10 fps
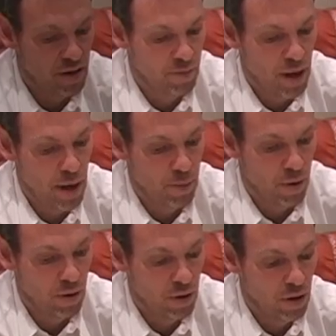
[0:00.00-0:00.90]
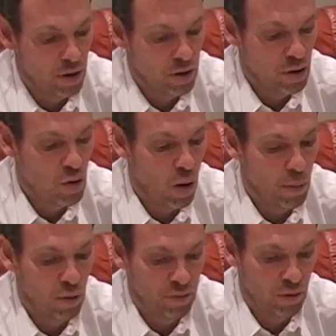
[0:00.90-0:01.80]
of paper. The
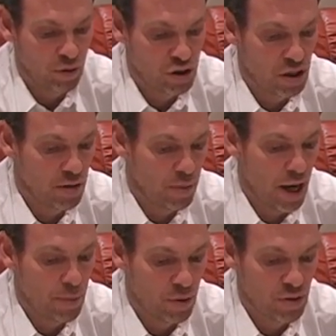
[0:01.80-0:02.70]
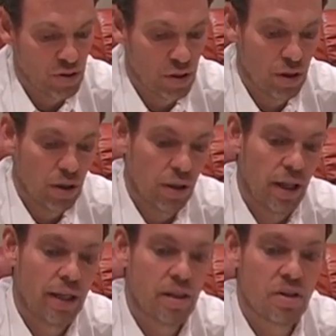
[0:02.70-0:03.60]
normal full sheet of papers,
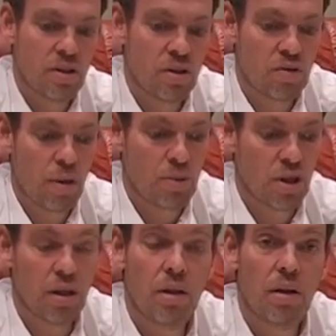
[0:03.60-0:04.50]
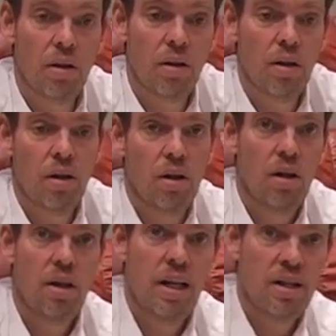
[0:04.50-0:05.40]
like this description,
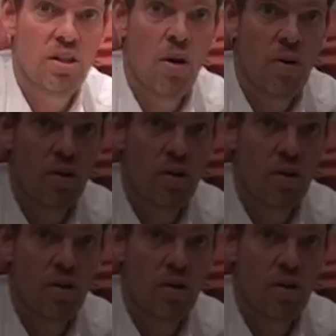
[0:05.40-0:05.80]
that's known